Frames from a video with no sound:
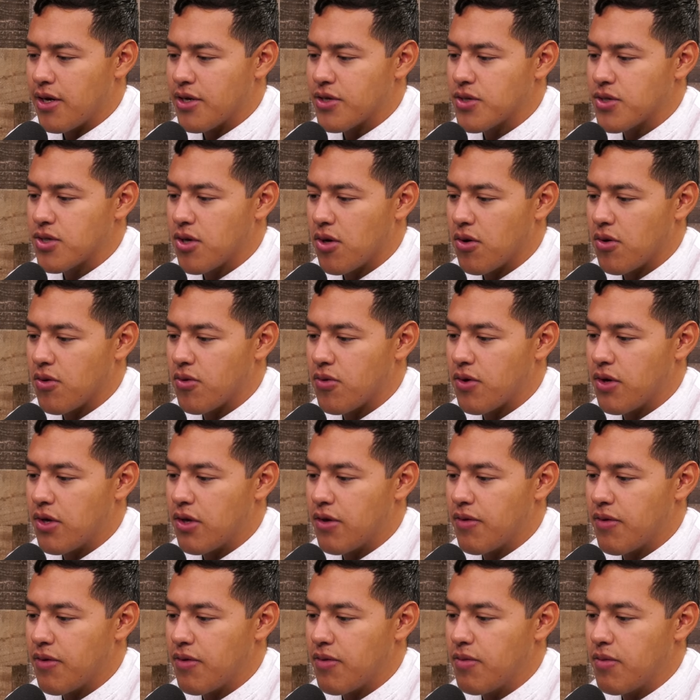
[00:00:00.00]

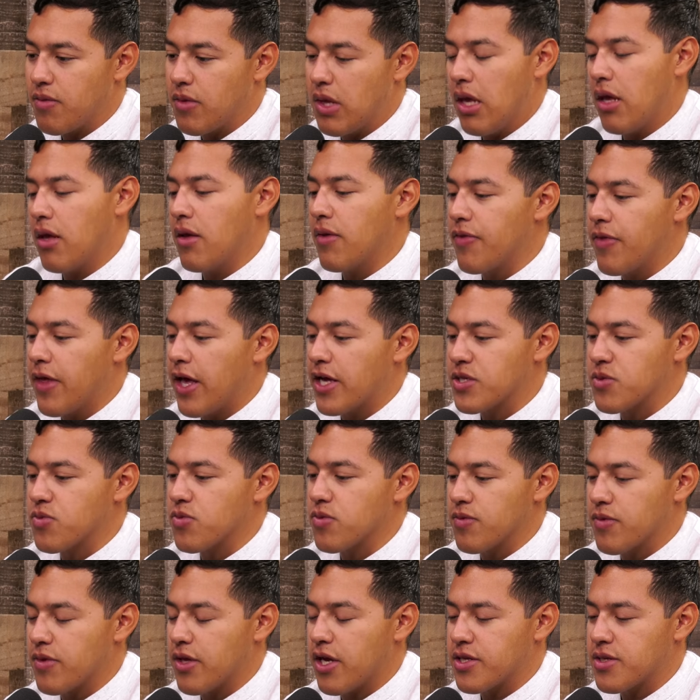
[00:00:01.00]
So
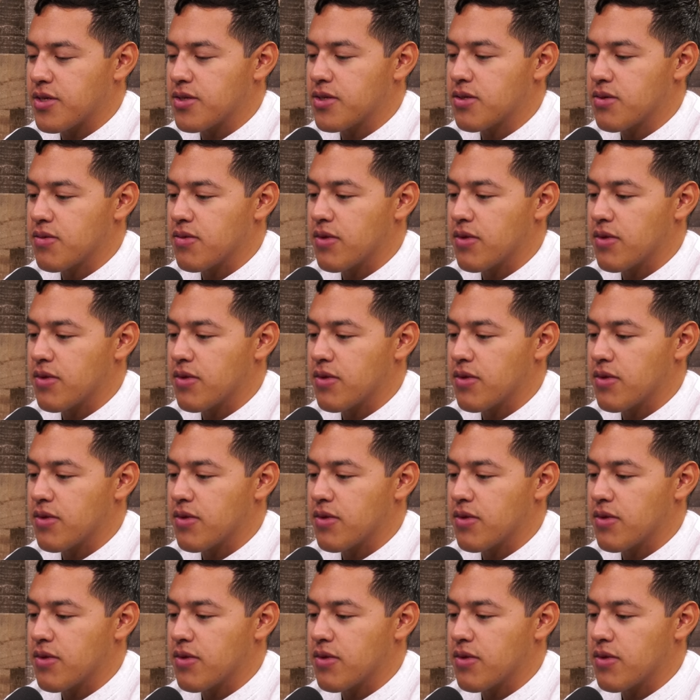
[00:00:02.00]
that